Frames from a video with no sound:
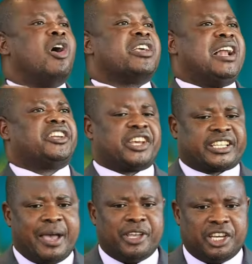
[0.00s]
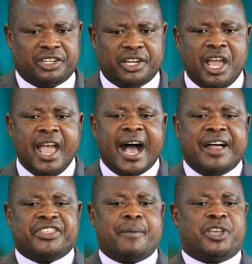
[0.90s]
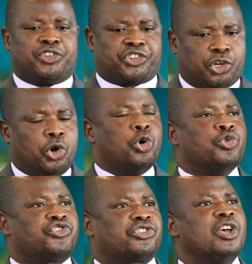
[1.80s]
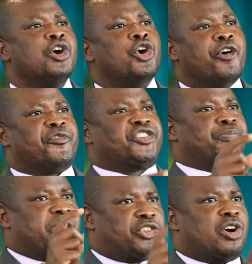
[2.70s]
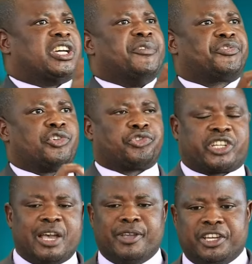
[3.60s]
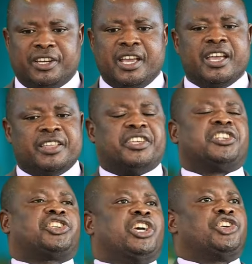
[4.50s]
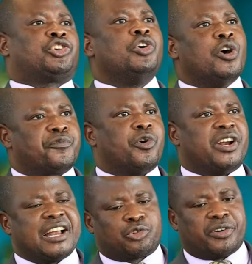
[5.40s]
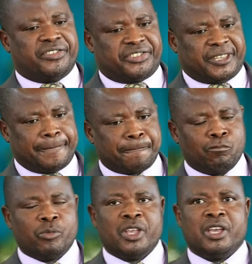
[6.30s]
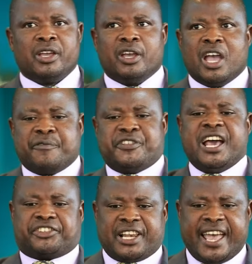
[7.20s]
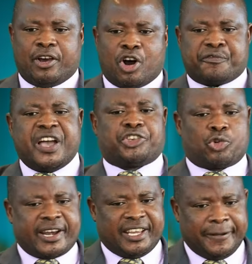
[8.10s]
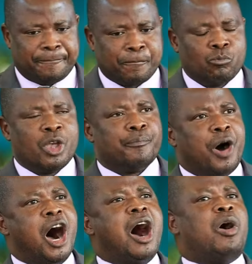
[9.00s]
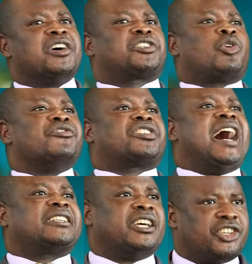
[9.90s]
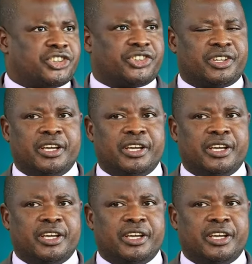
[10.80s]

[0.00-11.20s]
immorality came in, and the misuse of spiritual gifts also came in in this church of at Corinth. Evidently or eventually, Paul was consulted.